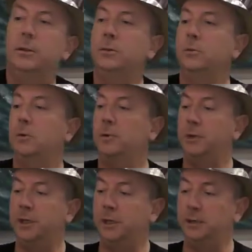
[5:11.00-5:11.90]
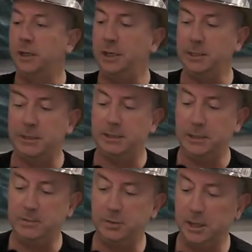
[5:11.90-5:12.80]
Twenty-one year, and it's the
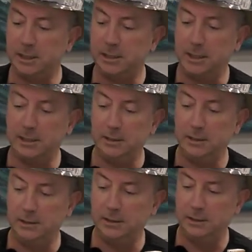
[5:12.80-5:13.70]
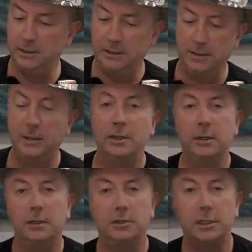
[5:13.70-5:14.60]
same process.
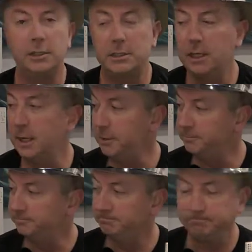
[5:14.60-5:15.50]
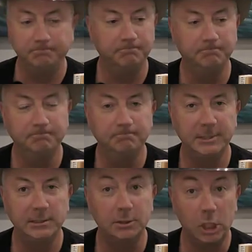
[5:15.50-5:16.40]
Just uh,
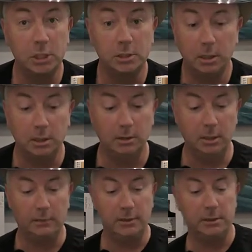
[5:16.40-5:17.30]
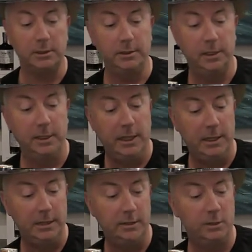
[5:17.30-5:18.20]
not as long, obviously.
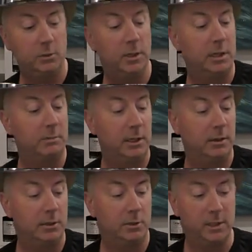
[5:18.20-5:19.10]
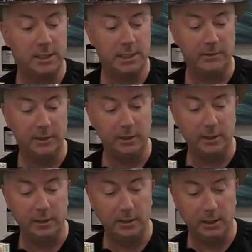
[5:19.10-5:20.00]
And then there's one in the middle, the 27,
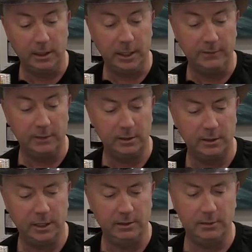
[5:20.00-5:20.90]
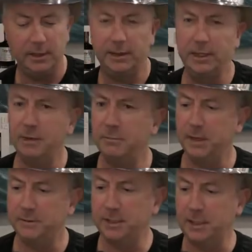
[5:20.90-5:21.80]
and I haven't, I, I think I may
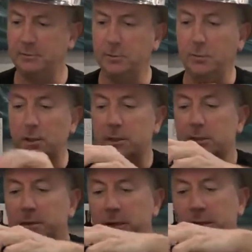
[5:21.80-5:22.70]
have seen that one once.